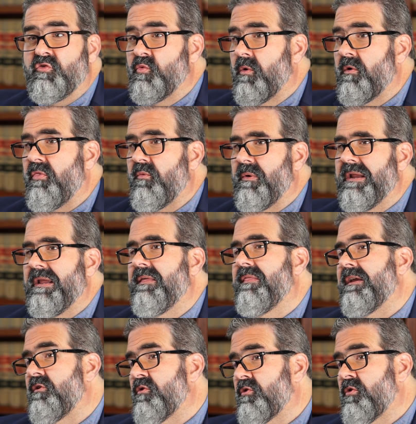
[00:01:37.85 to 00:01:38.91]
two or three
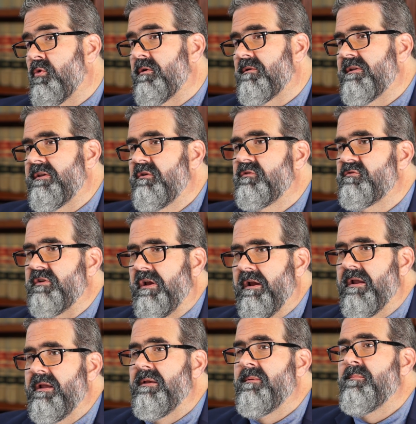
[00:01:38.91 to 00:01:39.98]
that you're currently using.